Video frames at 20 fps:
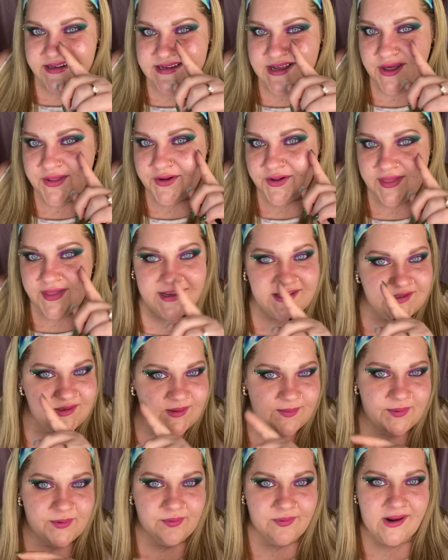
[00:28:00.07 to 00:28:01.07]
tell they're like
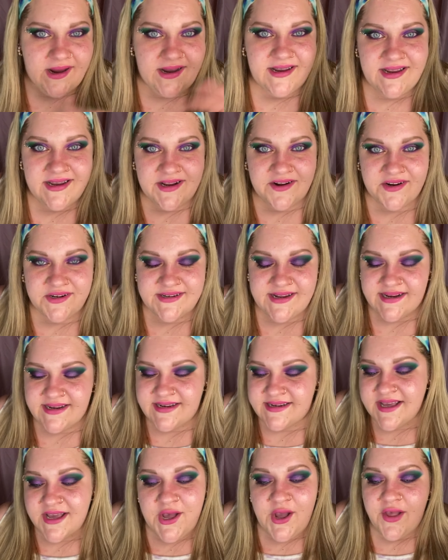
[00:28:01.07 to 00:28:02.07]
super red and
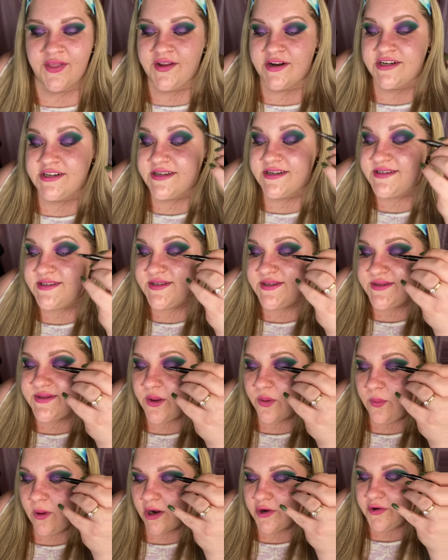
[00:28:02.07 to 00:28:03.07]
irritated. They're just
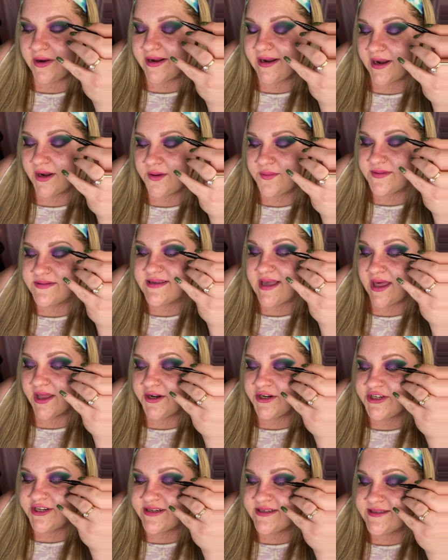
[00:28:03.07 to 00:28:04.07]
so watery. And I know it's
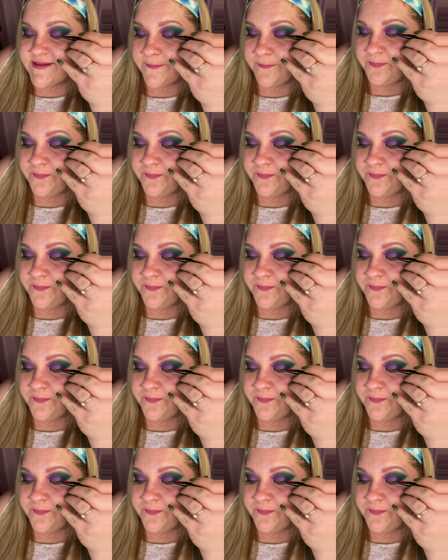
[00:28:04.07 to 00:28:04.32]
allergies.